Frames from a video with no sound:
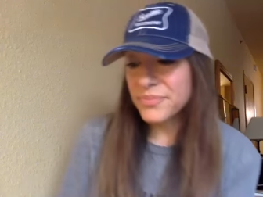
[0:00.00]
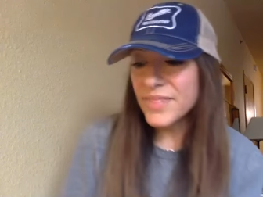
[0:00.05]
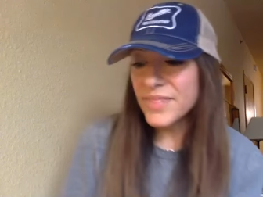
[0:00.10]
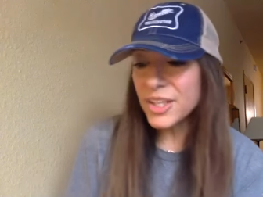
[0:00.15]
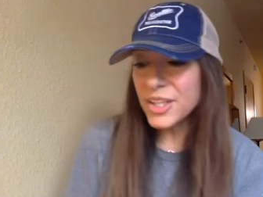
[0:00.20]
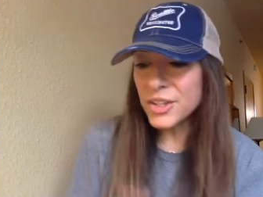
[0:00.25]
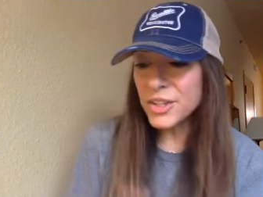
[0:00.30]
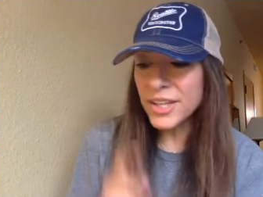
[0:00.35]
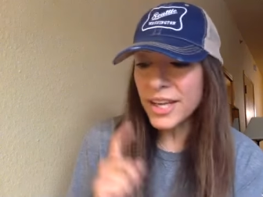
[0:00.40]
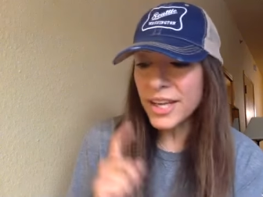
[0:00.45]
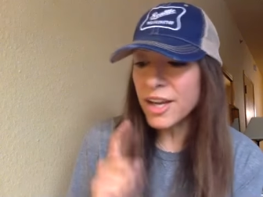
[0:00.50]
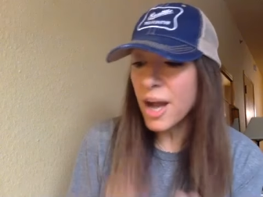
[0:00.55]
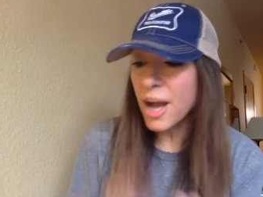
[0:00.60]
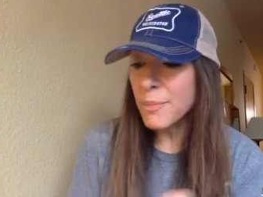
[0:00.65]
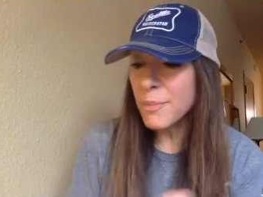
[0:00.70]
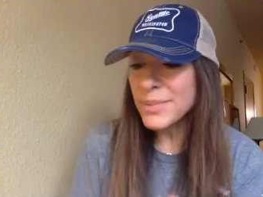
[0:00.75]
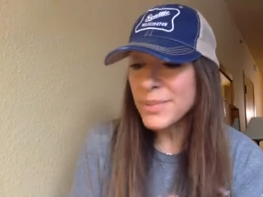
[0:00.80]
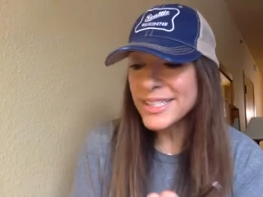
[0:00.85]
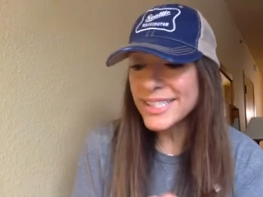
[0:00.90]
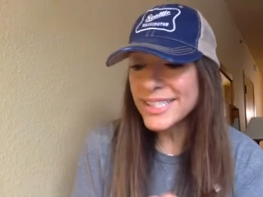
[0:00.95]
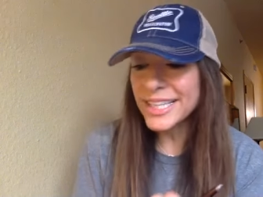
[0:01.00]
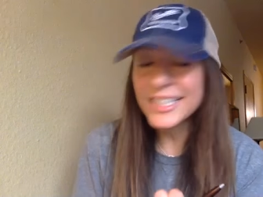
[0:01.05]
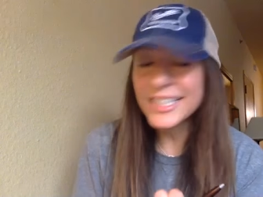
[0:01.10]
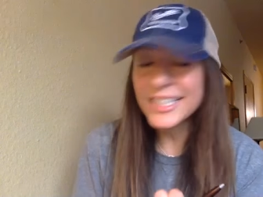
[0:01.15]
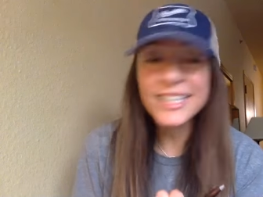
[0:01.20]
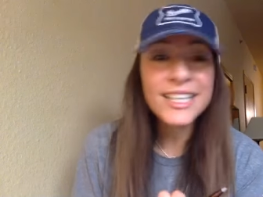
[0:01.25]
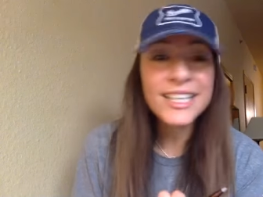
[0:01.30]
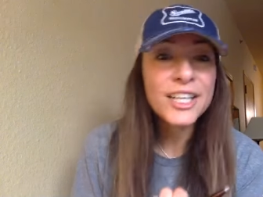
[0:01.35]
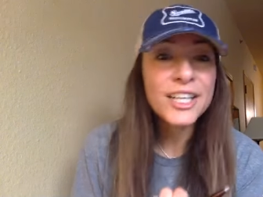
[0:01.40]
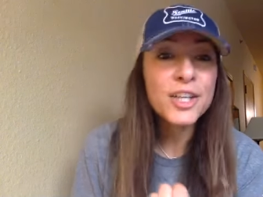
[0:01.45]
you get
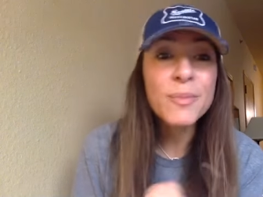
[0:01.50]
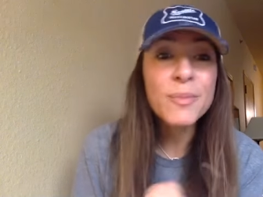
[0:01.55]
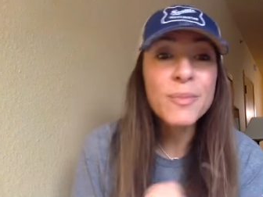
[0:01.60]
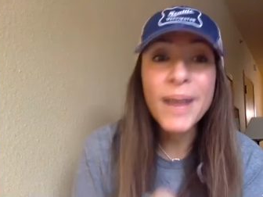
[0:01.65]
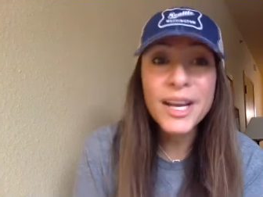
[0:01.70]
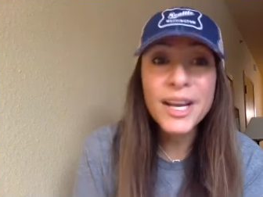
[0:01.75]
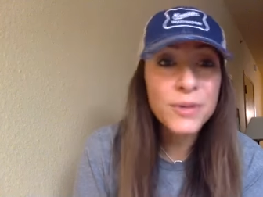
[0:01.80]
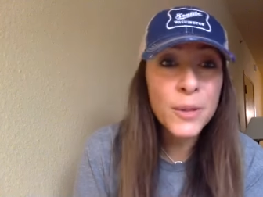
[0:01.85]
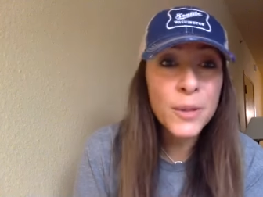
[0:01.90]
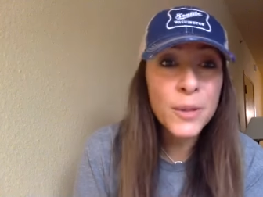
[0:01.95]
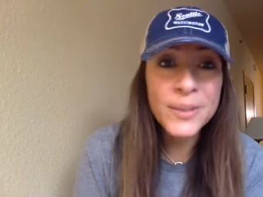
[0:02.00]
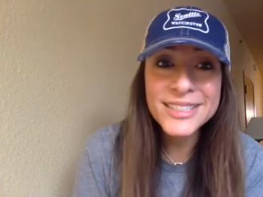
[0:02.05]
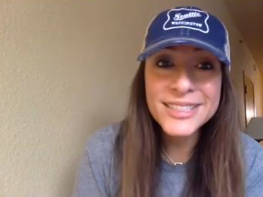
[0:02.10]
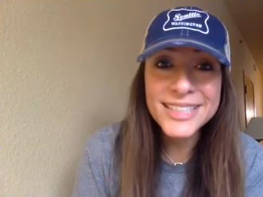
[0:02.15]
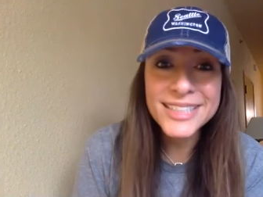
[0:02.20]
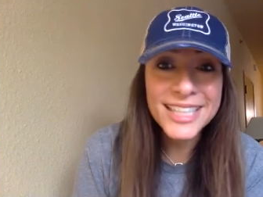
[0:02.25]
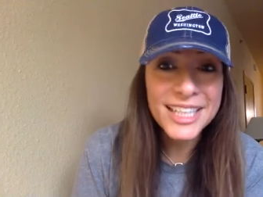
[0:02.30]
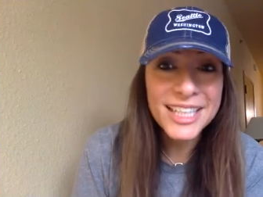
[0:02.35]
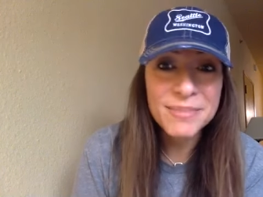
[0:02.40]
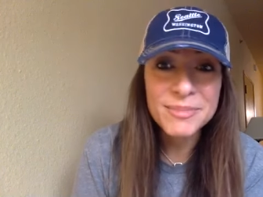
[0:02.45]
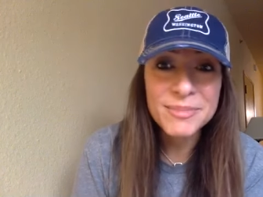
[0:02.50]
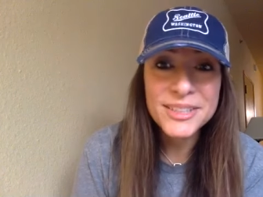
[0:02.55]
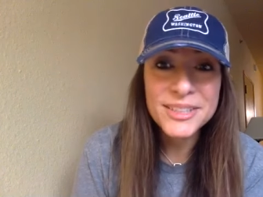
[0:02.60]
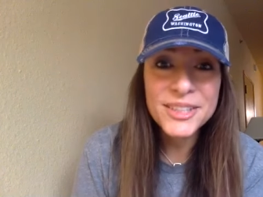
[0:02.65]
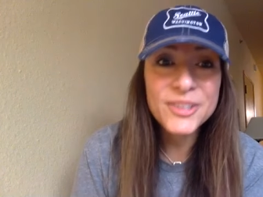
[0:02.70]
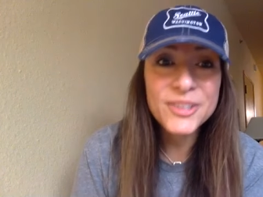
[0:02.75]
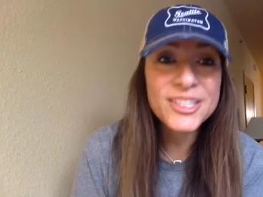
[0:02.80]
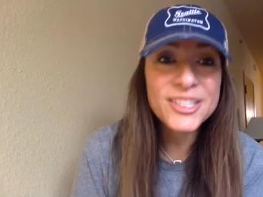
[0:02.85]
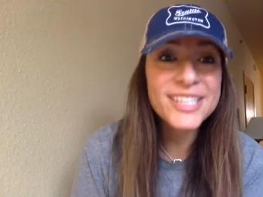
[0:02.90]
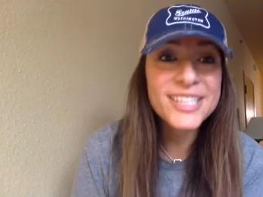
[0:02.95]
compensated, you might grow a team.
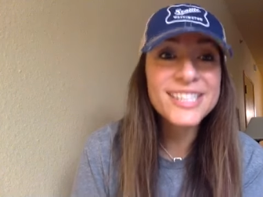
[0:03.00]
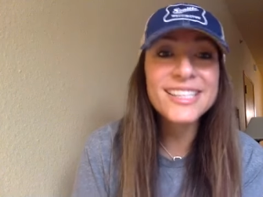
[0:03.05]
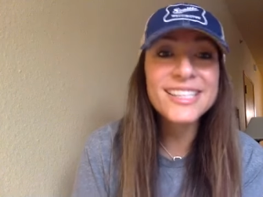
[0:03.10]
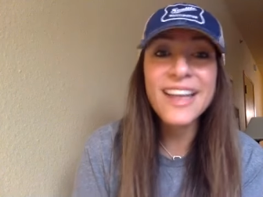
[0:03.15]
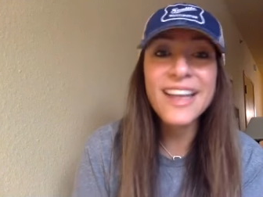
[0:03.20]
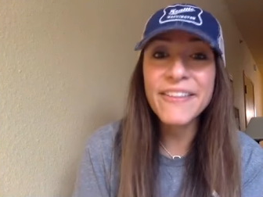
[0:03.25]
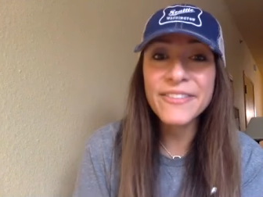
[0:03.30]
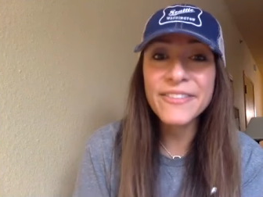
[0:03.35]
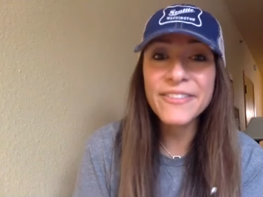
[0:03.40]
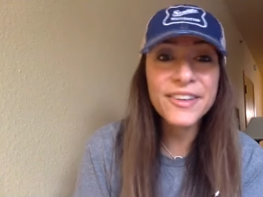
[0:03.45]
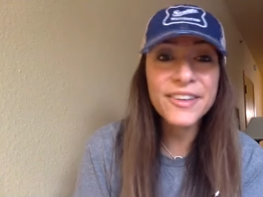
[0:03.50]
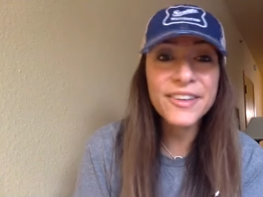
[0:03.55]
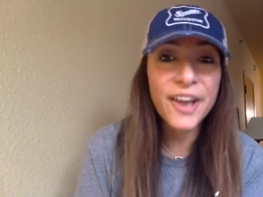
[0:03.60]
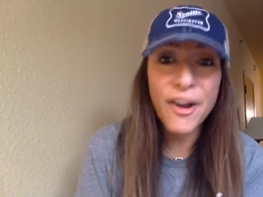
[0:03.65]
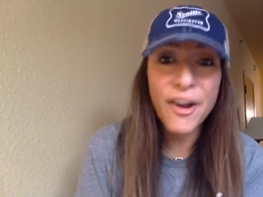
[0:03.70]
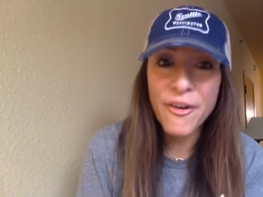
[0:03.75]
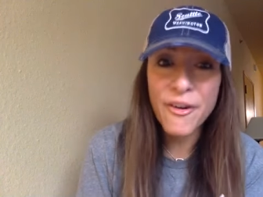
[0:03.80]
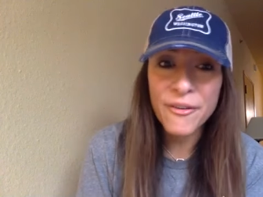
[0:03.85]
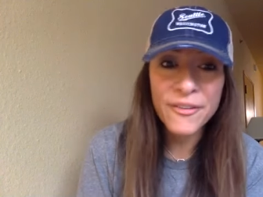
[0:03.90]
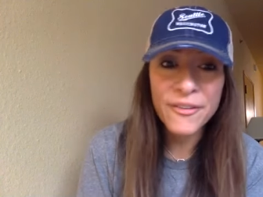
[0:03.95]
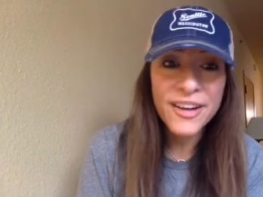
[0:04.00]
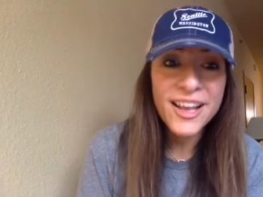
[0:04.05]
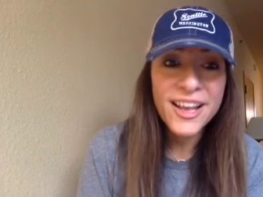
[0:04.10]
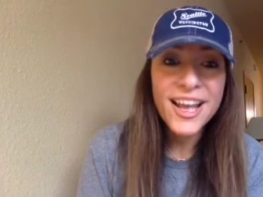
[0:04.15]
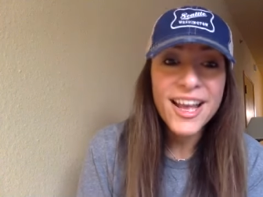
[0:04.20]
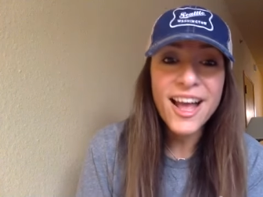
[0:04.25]
You just never know.